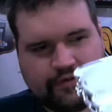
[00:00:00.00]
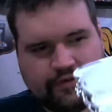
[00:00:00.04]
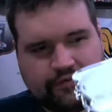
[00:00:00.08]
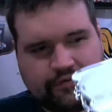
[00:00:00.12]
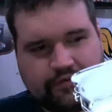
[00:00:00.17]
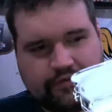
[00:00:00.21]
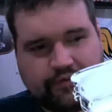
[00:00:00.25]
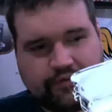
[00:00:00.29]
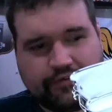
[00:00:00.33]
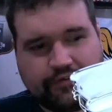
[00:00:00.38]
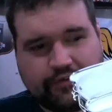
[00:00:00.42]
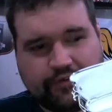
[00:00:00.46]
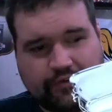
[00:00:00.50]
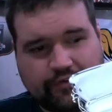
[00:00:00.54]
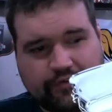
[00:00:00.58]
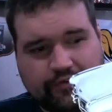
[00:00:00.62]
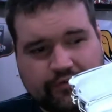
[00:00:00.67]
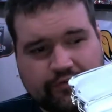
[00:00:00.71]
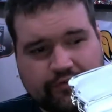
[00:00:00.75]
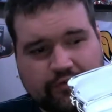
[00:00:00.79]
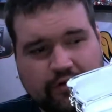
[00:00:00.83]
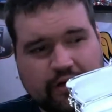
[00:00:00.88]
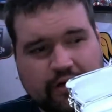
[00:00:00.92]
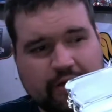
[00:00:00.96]
Just
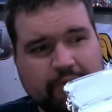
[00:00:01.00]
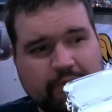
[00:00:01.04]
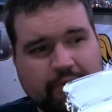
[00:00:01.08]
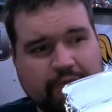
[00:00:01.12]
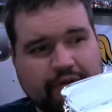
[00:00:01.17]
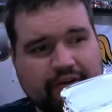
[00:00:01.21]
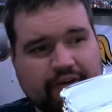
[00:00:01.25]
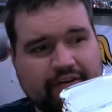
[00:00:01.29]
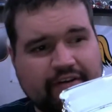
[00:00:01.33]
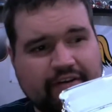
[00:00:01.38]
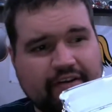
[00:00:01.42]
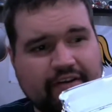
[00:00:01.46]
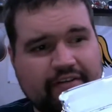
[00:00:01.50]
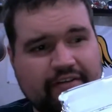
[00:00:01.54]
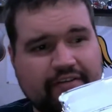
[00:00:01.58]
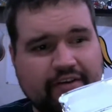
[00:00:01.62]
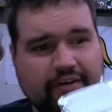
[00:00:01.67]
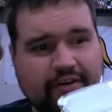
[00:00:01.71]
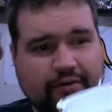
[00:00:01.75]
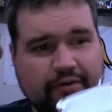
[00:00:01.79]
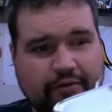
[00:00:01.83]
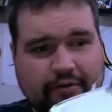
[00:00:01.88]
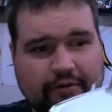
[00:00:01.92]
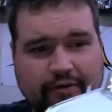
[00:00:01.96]
extremely
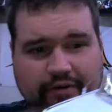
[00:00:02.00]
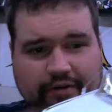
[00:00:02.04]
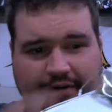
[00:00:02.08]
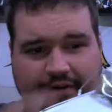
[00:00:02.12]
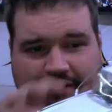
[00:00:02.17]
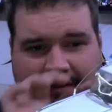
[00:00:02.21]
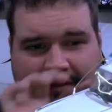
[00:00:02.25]
detailed.